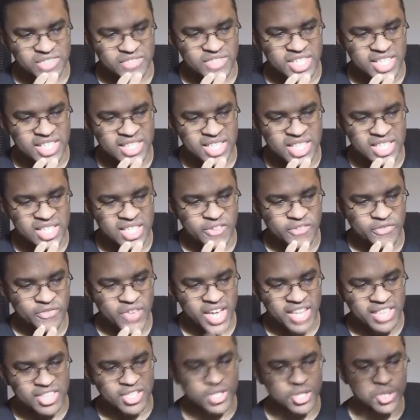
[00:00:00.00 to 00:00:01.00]
of this is the
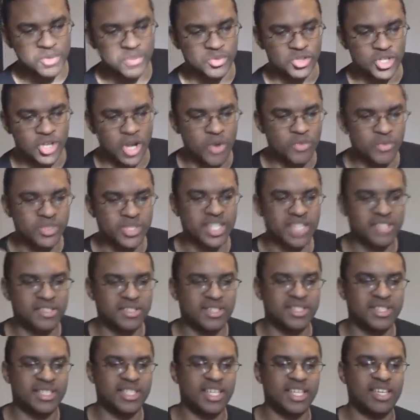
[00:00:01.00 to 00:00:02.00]
fact that you don't
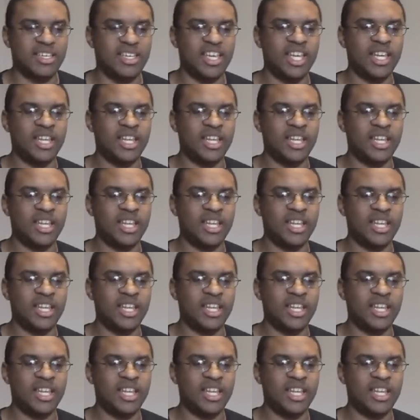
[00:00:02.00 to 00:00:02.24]
get to see